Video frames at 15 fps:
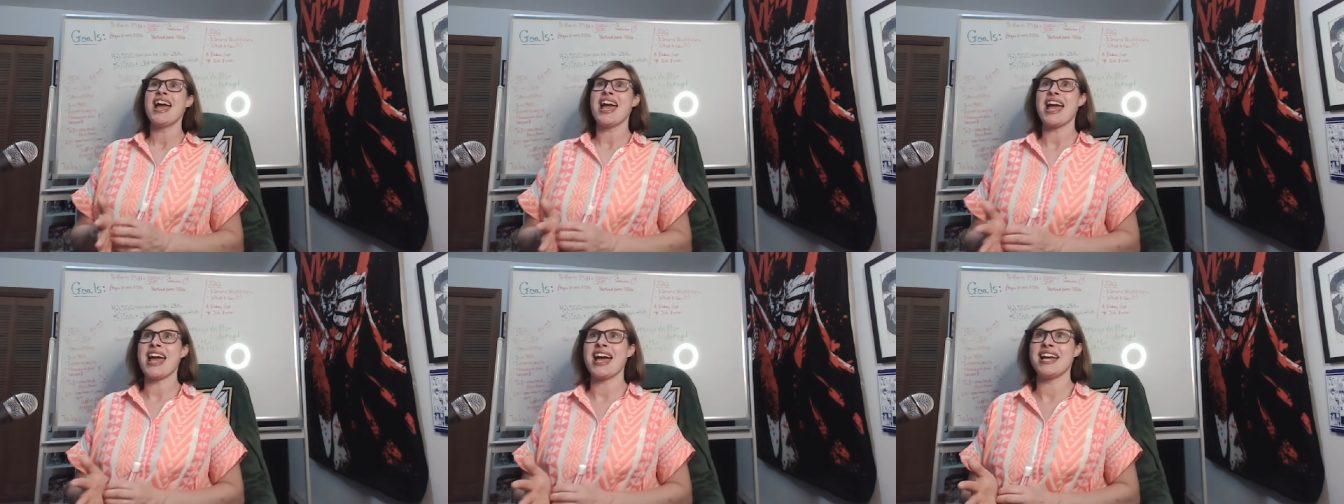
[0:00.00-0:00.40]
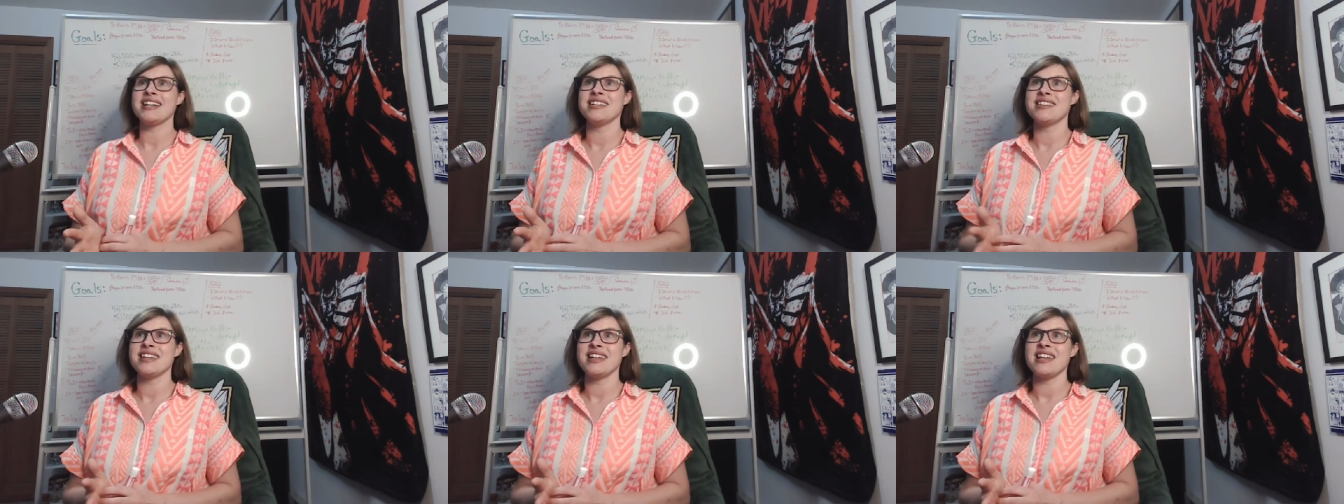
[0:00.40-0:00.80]

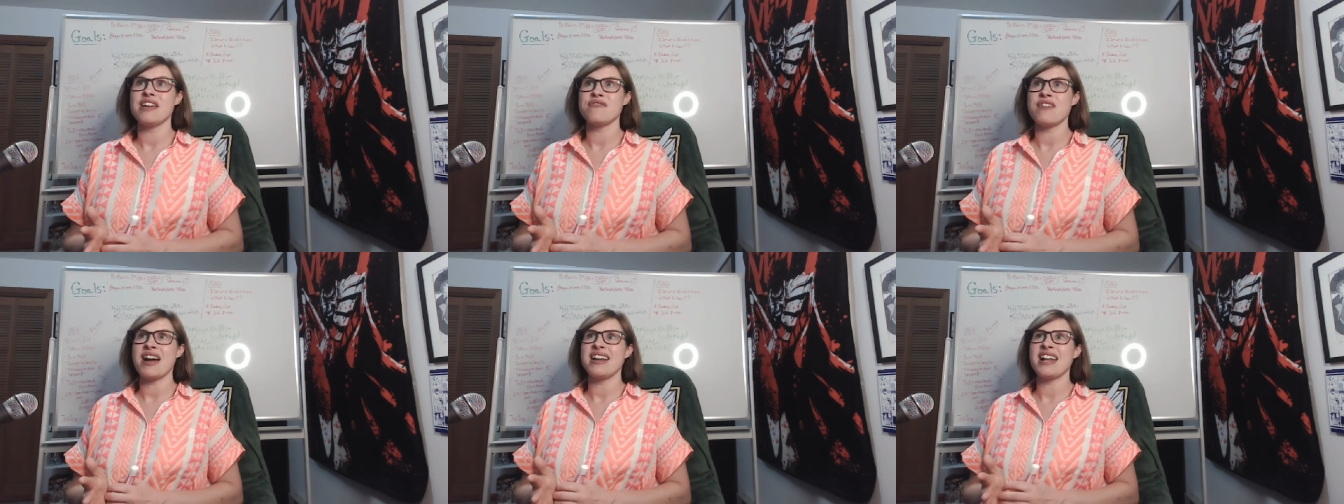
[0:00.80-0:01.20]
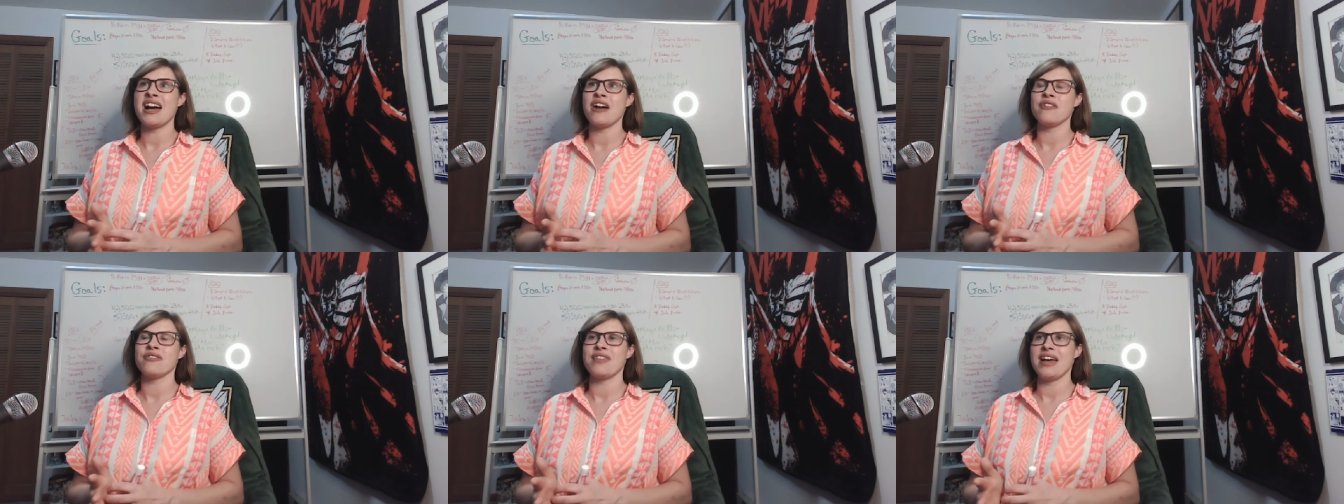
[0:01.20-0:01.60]
And then they find
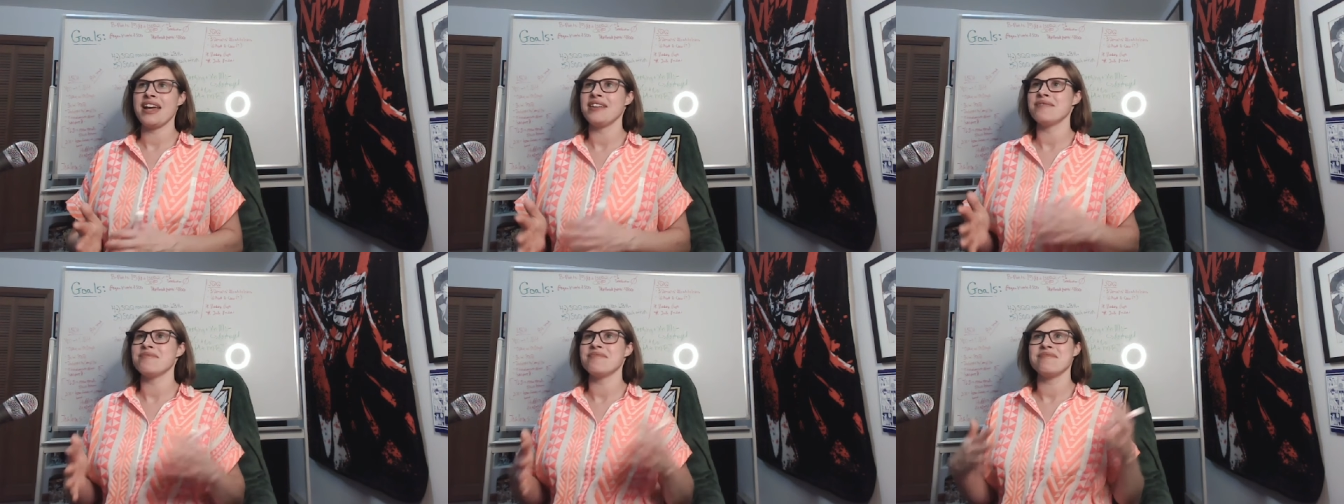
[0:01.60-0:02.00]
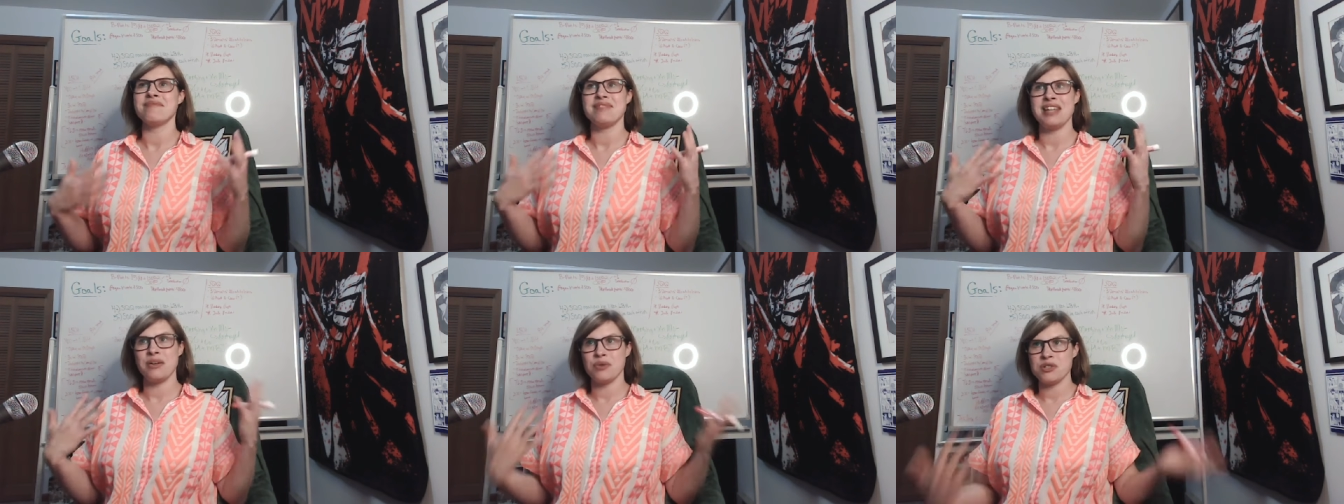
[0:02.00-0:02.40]
out that
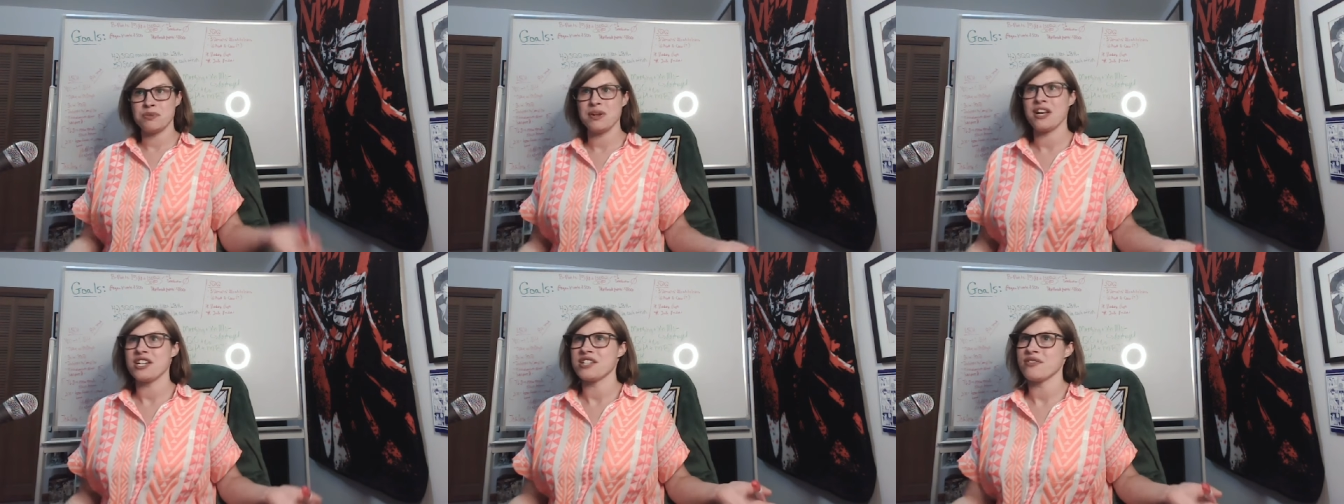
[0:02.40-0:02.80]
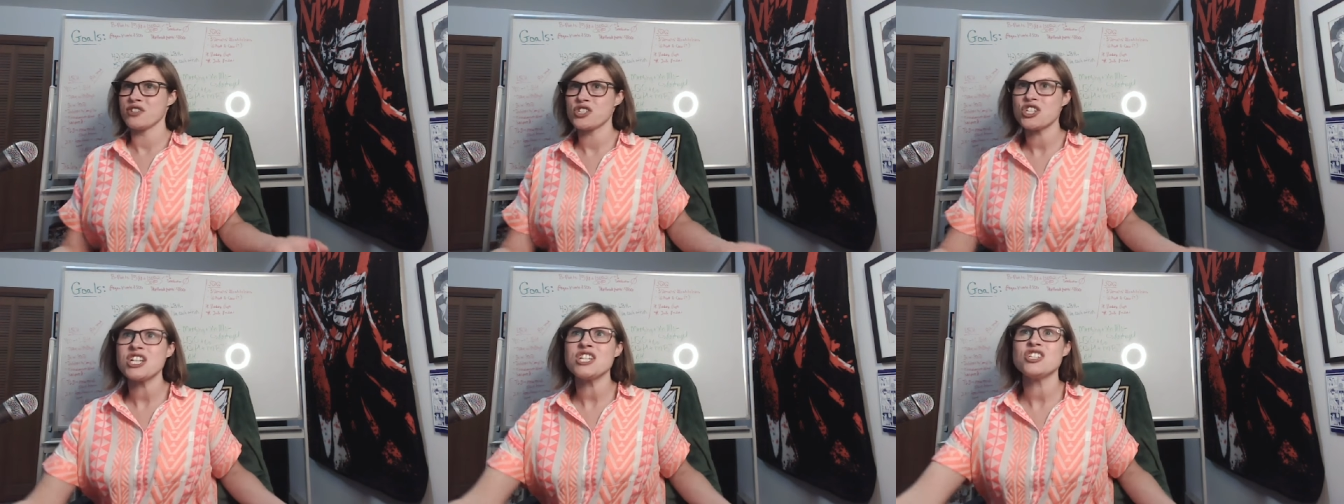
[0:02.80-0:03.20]
it was because of a
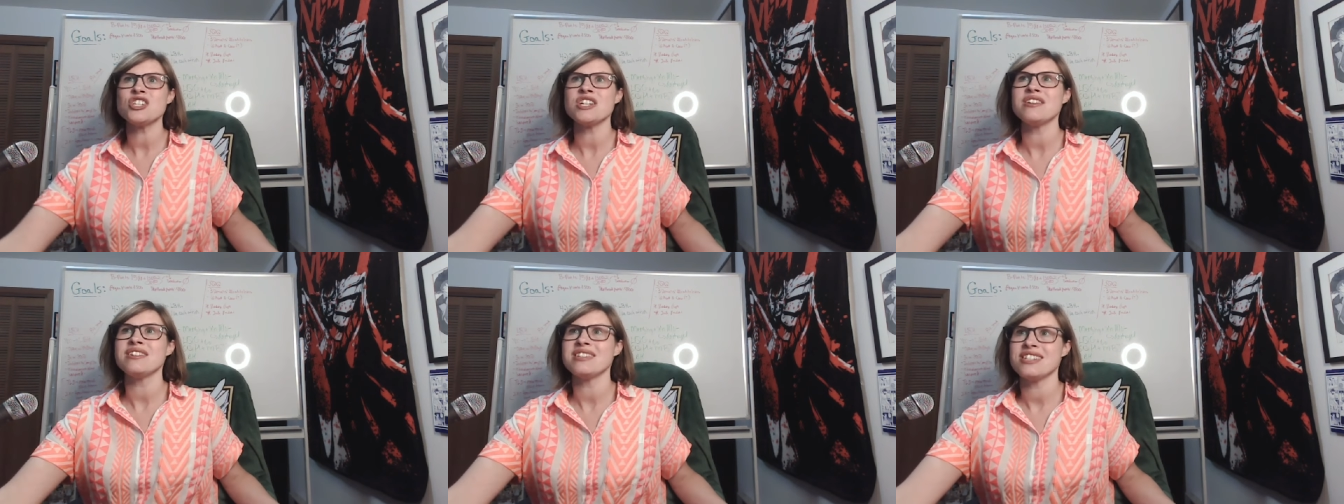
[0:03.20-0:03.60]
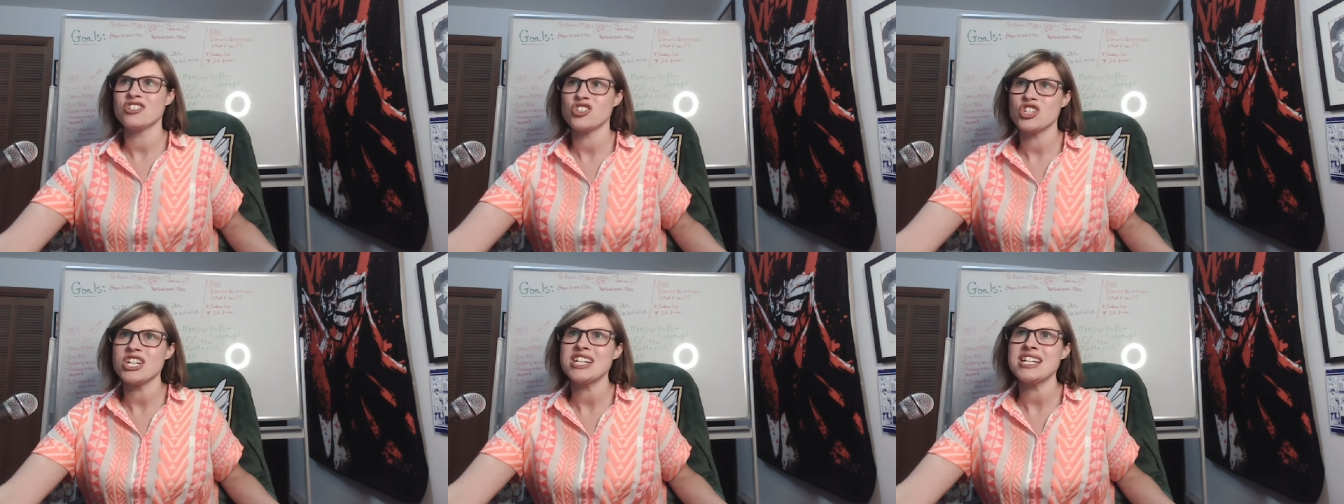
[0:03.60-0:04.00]
chi,
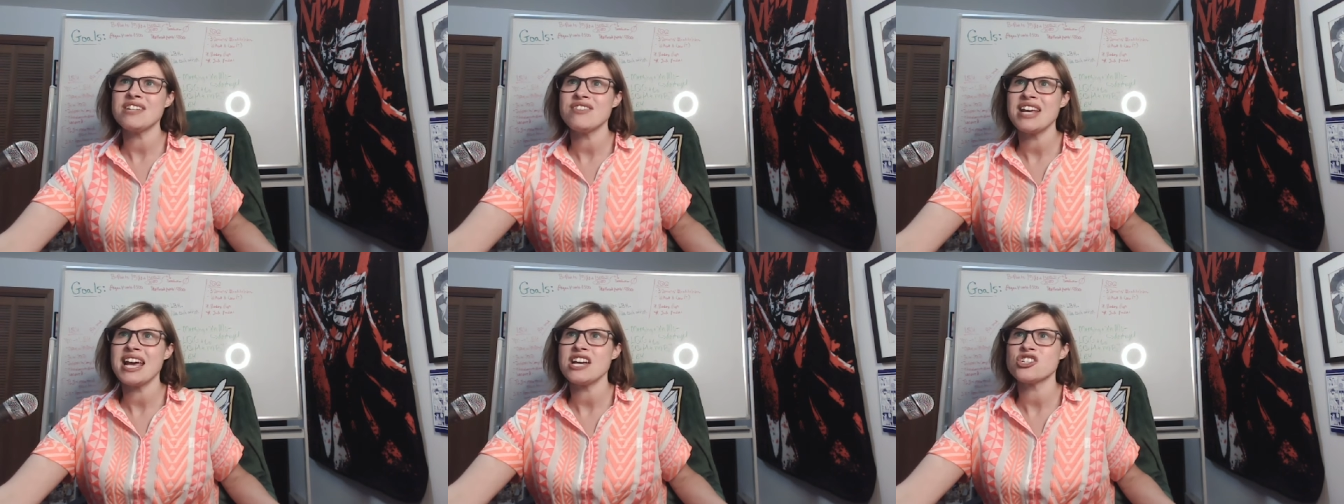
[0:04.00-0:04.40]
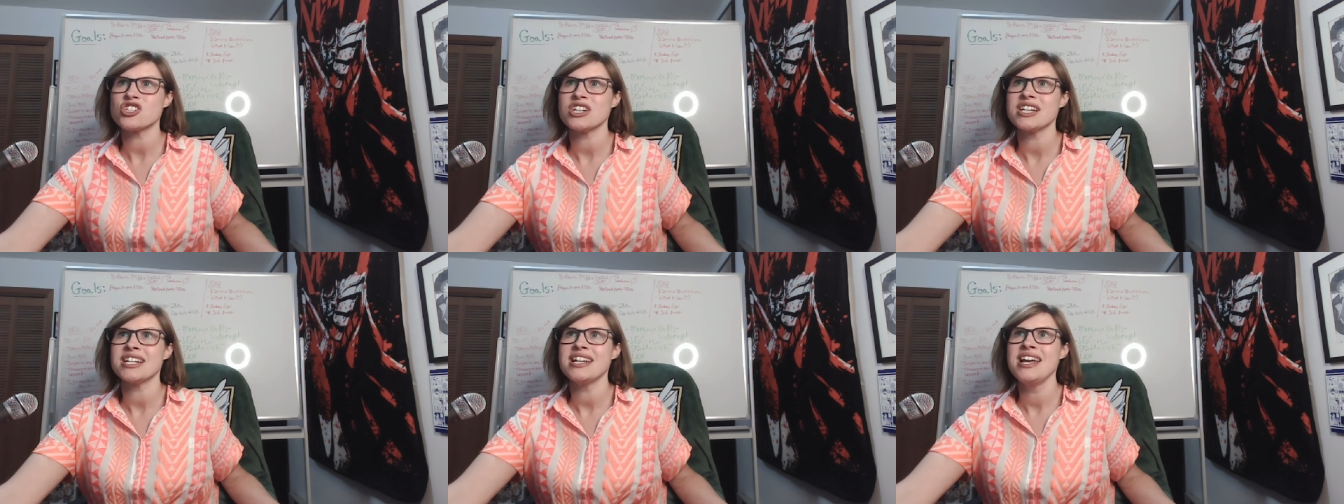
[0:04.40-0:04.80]
chi
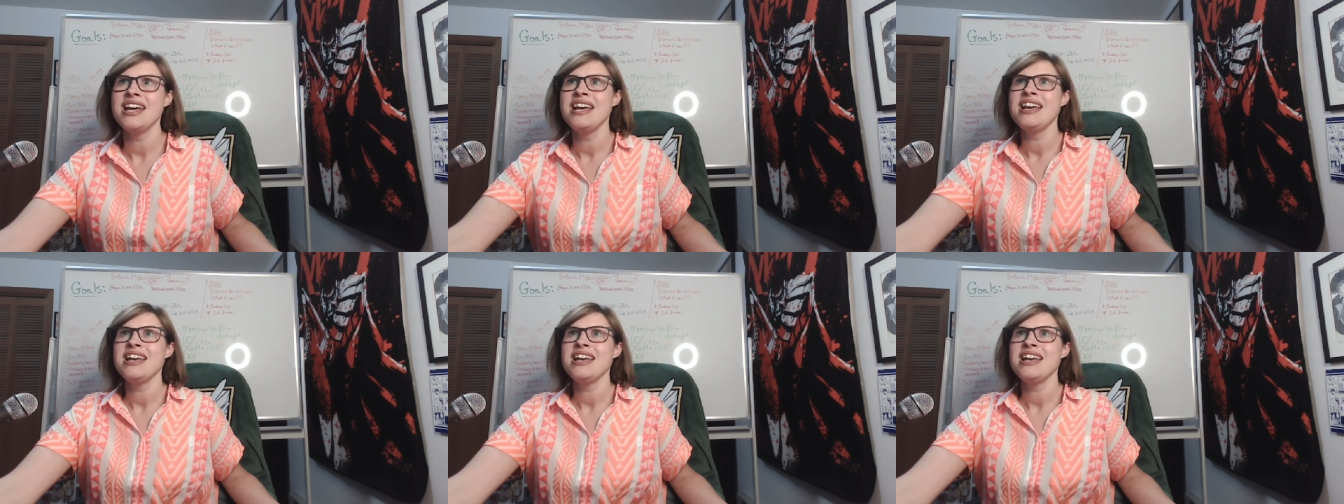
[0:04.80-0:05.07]
deviation